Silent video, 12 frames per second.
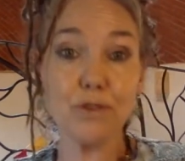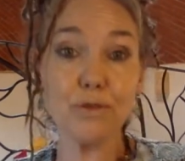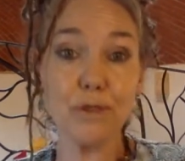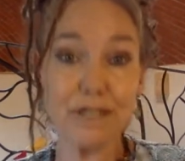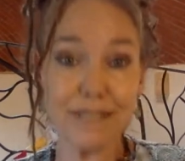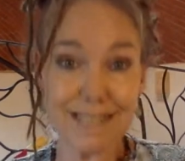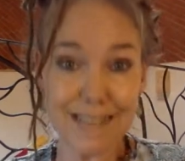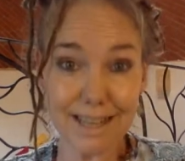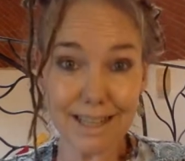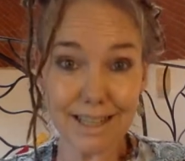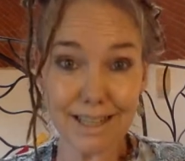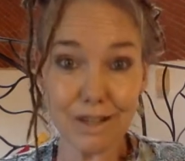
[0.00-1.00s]
true
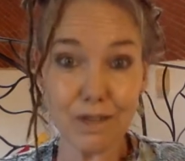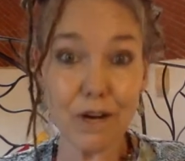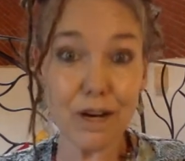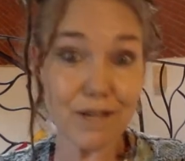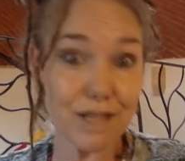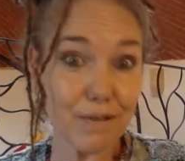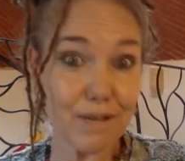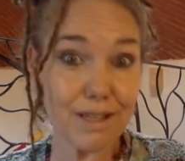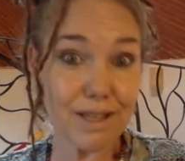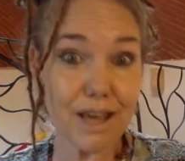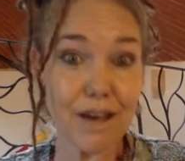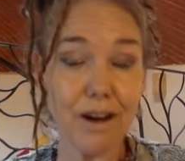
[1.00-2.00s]
understanding of how serious
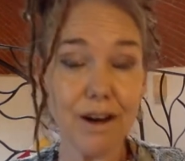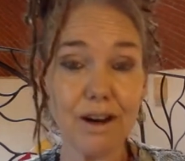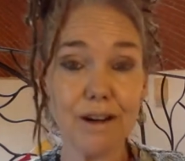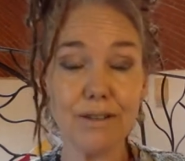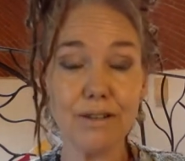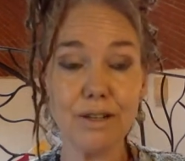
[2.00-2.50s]
they are.